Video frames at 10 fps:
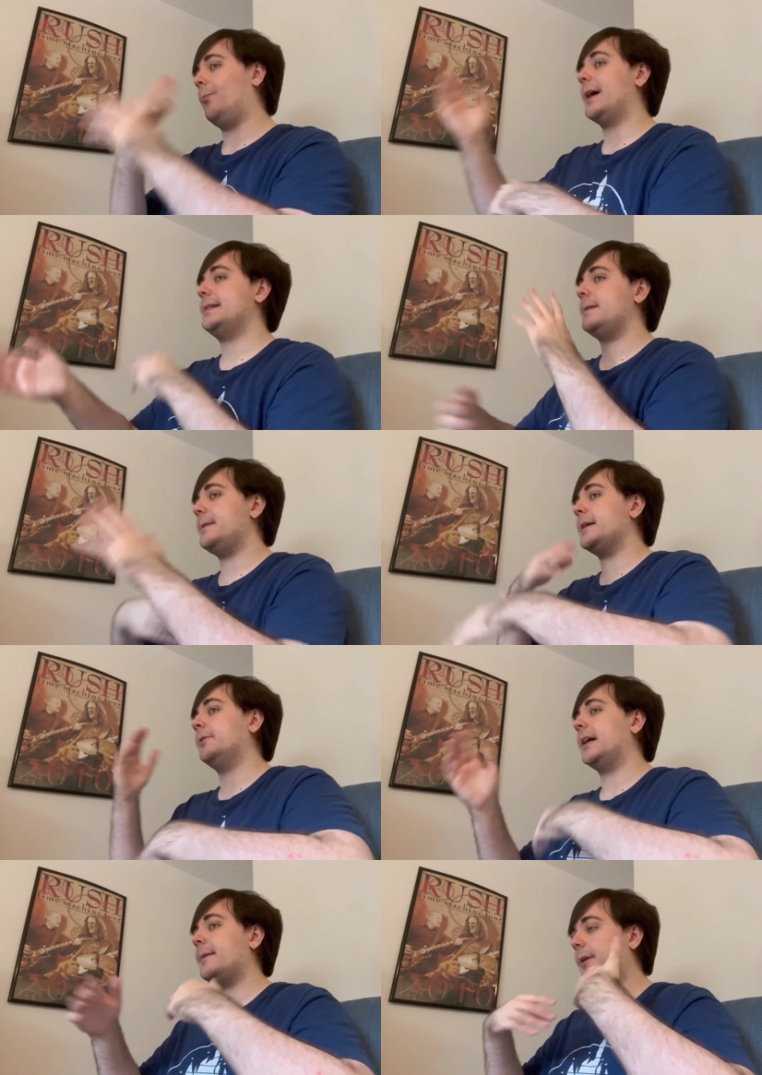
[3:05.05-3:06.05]
YTP
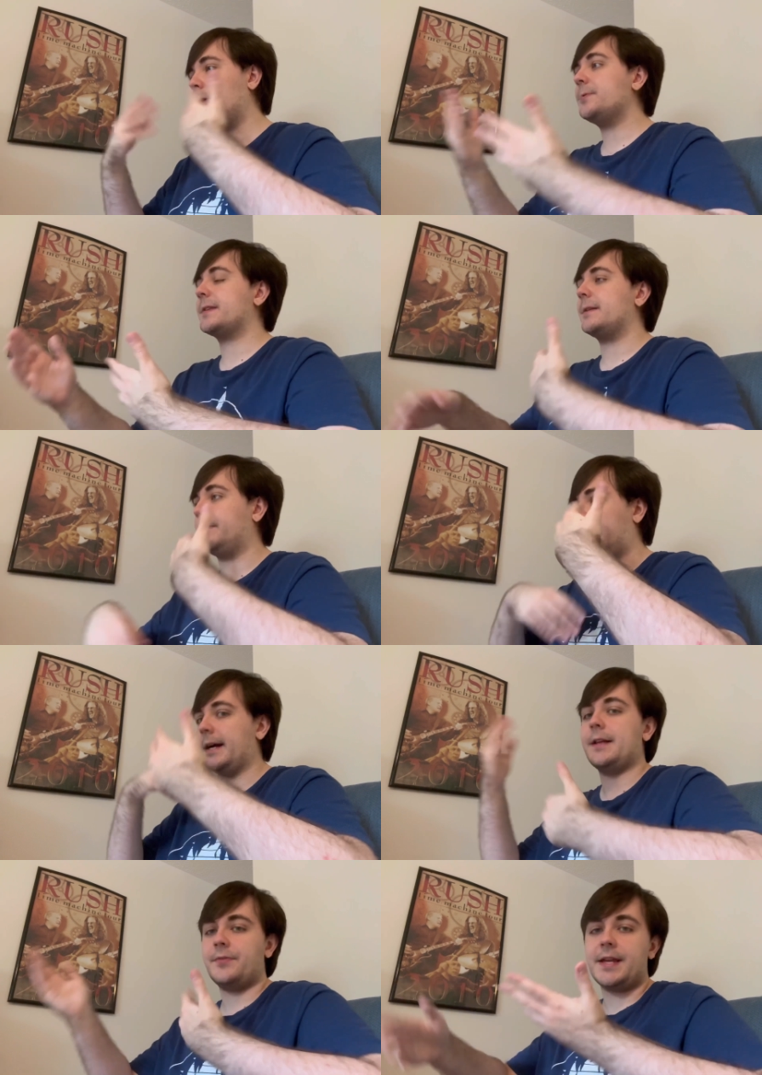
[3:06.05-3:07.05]
collab hosted
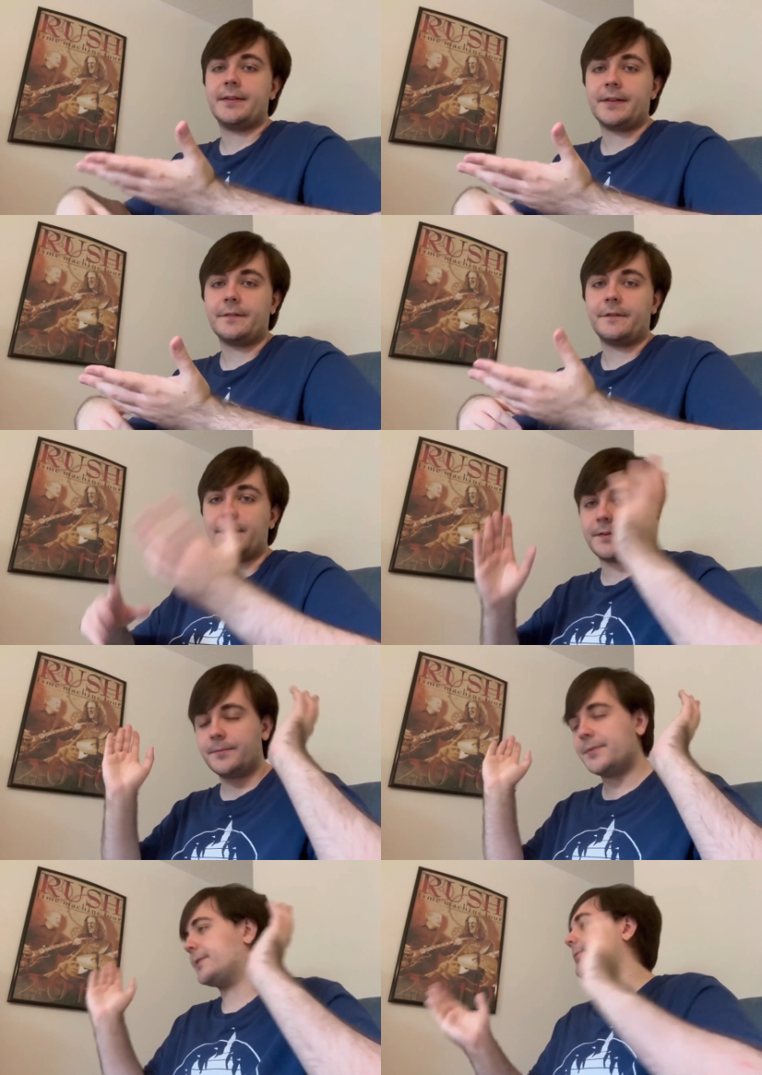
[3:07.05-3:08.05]
by the It Infit.
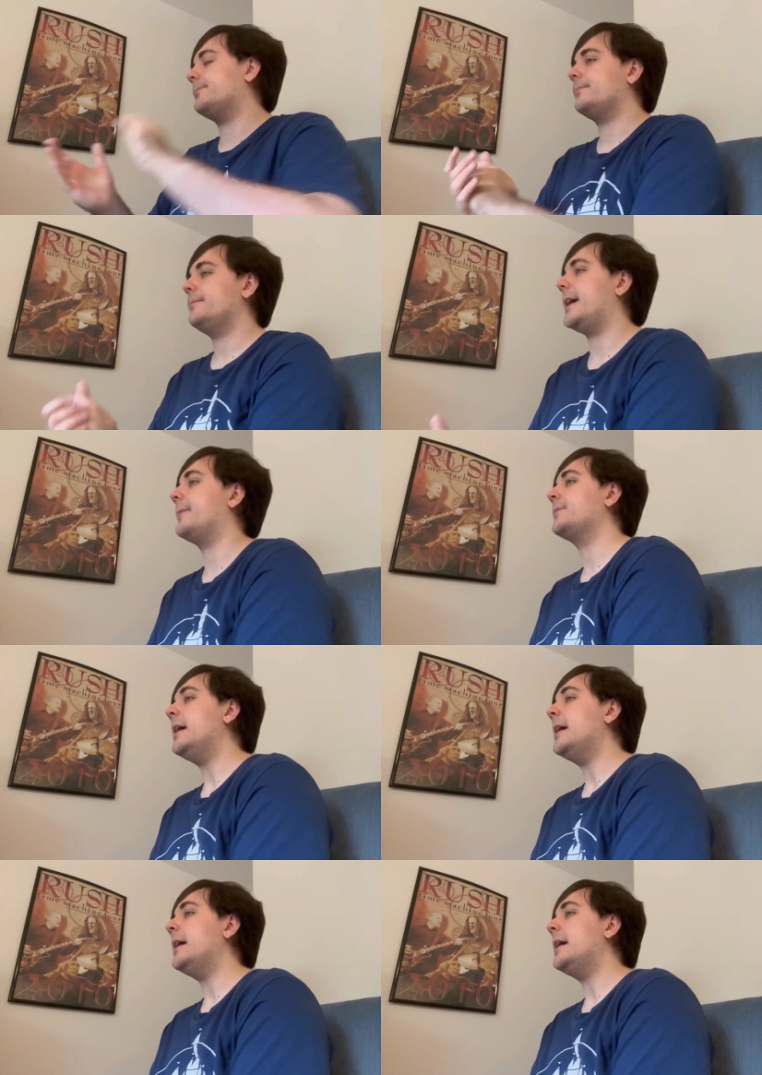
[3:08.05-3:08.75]
So yeah.